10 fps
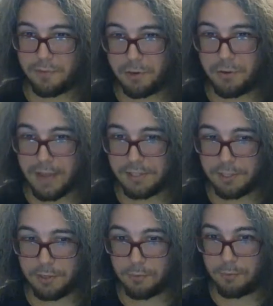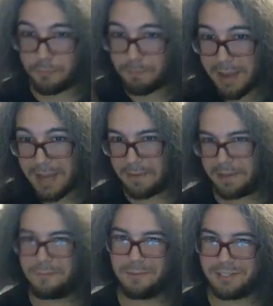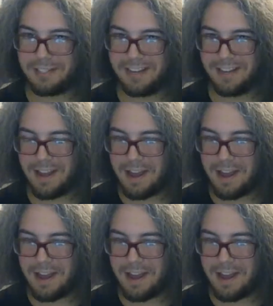for you guys too. Maybe, we'll see.